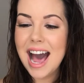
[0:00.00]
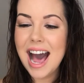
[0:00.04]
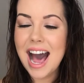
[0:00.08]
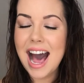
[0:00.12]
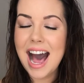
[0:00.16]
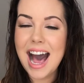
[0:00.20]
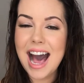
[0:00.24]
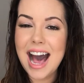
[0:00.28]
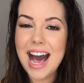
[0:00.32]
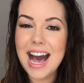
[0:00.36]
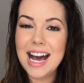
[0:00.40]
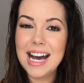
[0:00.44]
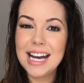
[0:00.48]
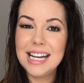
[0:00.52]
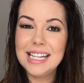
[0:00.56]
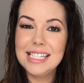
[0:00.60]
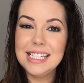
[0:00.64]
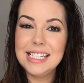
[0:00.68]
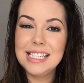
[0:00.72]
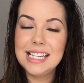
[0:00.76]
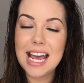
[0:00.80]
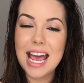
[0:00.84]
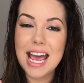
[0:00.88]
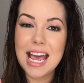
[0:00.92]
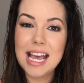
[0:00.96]

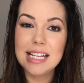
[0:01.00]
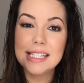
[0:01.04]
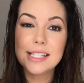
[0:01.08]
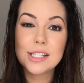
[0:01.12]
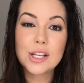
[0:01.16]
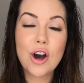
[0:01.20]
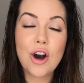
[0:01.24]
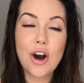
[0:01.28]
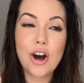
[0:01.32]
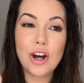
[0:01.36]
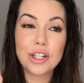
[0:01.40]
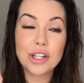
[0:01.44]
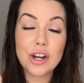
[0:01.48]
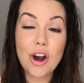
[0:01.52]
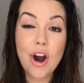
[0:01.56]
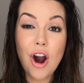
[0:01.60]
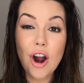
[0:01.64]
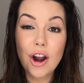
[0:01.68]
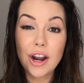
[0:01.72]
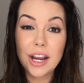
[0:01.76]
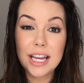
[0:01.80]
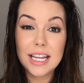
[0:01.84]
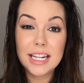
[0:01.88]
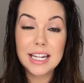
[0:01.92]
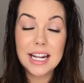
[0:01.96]
And it's got
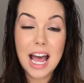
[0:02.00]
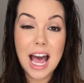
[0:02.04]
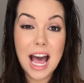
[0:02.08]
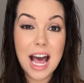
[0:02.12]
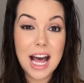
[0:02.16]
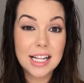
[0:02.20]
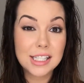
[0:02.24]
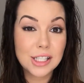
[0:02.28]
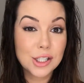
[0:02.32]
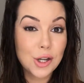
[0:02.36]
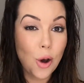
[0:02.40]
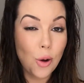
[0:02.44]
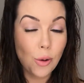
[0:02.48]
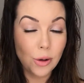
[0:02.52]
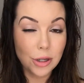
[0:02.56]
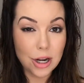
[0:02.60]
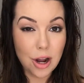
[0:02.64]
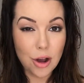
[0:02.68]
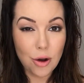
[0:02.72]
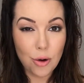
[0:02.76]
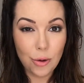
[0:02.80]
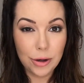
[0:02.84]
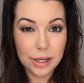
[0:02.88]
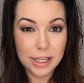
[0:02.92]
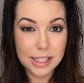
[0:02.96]
argan and
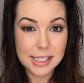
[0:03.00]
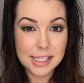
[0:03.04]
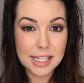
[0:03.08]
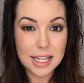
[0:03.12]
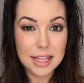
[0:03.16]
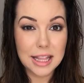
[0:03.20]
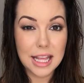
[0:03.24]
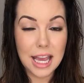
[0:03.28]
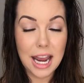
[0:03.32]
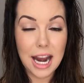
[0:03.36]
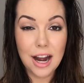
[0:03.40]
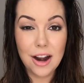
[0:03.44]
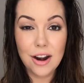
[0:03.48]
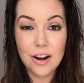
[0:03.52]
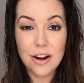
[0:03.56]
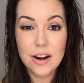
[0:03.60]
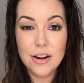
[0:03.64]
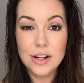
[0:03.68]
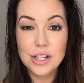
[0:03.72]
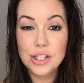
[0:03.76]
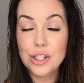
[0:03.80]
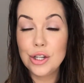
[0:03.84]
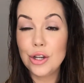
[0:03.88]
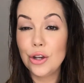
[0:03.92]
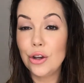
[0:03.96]
coconut oils in there
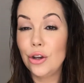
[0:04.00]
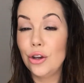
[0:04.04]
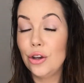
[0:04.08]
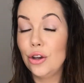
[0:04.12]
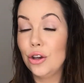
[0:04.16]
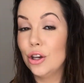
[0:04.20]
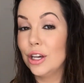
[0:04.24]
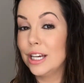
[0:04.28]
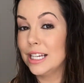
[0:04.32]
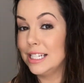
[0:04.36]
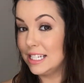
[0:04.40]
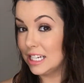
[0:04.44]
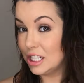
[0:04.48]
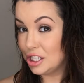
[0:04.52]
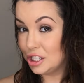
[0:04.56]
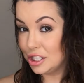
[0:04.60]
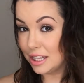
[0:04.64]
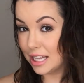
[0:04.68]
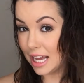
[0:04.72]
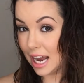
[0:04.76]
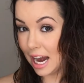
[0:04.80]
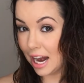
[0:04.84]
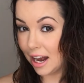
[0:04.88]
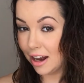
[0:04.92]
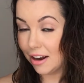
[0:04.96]
to condition
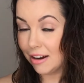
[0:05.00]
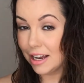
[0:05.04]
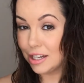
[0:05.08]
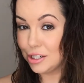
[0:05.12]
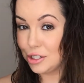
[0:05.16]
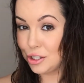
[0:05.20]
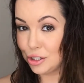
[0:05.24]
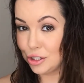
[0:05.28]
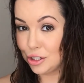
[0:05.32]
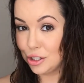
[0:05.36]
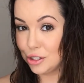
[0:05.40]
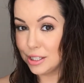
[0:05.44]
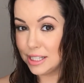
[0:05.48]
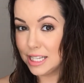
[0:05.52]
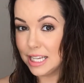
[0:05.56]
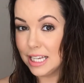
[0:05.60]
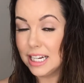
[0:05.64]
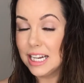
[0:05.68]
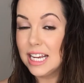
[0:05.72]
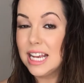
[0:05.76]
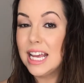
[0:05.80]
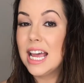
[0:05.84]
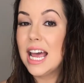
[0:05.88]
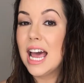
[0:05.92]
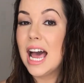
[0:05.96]
the hair as you use it,
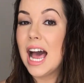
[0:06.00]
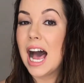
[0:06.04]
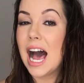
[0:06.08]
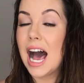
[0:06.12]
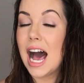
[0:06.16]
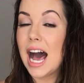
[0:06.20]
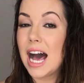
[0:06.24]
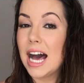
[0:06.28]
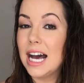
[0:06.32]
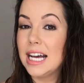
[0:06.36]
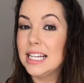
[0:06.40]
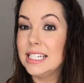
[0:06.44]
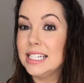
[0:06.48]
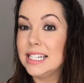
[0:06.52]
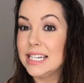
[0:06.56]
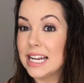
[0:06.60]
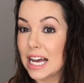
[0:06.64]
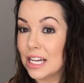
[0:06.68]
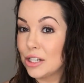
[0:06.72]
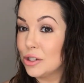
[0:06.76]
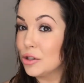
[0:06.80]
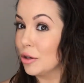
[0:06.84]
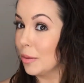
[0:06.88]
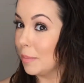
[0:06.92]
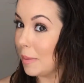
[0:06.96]
and
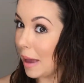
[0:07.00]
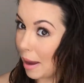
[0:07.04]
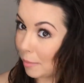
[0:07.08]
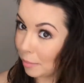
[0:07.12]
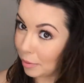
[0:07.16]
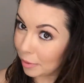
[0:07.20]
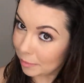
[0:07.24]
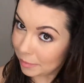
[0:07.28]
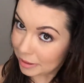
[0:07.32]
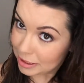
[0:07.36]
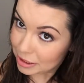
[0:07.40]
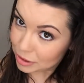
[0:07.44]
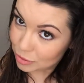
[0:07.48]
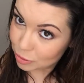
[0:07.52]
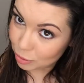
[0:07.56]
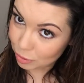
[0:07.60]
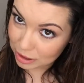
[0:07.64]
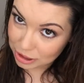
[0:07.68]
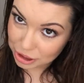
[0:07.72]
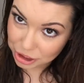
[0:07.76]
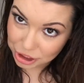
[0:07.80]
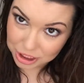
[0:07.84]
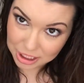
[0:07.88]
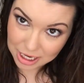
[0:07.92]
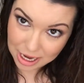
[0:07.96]
natural peppermint,
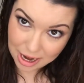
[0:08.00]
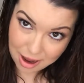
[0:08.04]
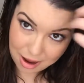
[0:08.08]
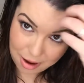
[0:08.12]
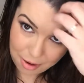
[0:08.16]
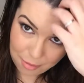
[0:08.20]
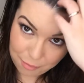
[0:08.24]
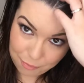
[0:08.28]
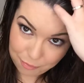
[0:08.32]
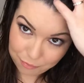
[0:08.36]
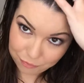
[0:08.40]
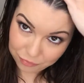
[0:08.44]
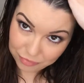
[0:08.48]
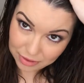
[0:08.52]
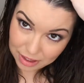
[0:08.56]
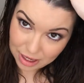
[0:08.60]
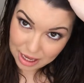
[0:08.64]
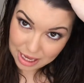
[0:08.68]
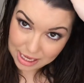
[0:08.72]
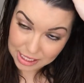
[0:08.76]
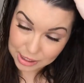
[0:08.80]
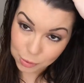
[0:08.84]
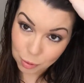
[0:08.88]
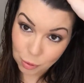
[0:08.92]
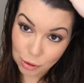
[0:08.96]
which
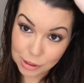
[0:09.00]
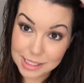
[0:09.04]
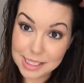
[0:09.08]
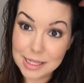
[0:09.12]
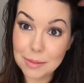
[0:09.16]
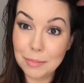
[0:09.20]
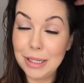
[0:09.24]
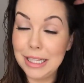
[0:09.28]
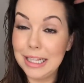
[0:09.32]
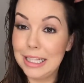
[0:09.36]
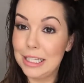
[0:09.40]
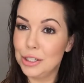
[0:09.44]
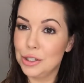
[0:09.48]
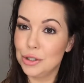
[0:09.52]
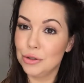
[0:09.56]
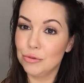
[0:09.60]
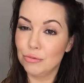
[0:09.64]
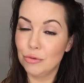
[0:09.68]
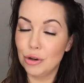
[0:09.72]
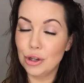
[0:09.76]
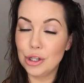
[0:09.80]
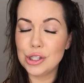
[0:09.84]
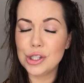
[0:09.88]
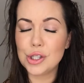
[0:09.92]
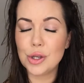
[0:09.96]
is what stimulates your
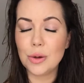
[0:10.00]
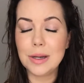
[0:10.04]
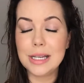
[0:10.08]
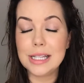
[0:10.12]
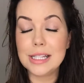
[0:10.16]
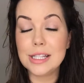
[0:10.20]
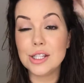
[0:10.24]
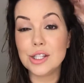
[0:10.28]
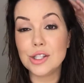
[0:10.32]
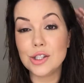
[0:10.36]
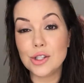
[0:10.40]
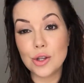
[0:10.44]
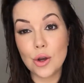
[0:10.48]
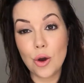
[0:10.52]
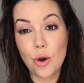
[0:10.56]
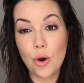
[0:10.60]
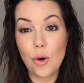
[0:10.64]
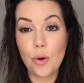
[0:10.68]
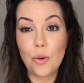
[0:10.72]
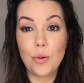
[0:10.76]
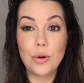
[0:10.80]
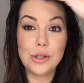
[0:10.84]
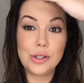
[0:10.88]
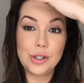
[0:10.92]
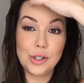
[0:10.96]
roots. So it's
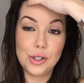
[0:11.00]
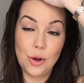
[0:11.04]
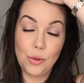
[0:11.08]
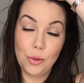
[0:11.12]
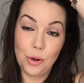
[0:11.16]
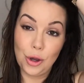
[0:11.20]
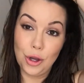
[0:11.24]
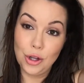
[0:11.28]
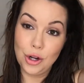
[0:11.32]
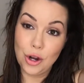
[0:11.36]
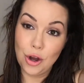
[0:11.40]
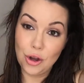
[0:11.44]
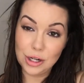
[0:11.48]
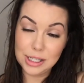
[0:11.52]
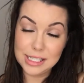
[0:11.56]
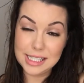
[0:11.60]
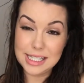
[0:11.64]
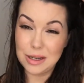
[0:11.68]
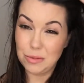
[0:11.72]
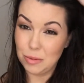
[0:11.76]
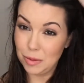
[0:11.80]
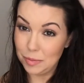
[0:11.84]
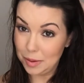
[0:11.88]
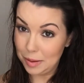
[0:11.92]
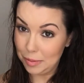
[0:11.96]
so good.
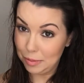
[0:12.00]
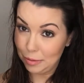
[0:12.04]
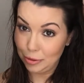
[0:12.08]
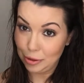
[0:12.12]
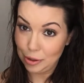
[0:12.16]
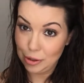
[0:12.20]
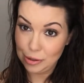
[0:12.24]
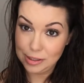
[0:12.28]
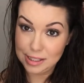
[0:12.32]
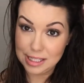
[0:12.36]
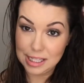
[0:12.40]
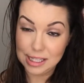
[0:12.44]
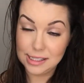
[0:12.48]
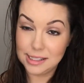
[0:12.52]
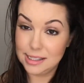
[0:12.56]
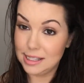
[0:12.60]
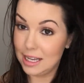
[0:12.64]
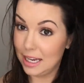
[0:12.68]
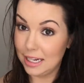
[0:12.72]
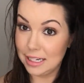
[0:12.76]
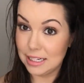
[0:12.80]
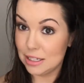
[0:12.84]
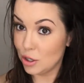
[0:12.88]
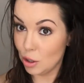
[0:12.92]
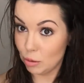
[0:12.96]
Honestly, when people use this,
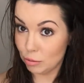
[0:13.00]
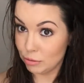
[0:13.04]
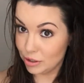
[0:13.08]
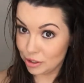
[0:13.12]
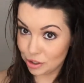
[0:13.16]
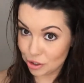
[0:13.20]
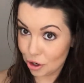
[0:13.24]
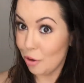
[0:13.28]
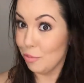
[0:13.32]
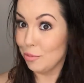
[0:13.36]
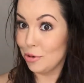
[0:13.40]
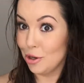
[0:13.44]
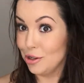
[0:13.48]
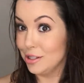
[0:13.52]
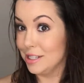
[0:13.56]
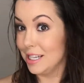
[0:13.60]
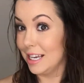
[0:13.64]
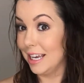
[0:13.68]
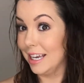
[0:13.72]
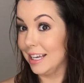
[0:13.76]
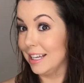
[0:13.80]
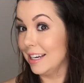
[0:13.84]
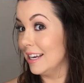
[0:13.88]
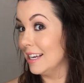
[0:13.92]
they don't stop using it.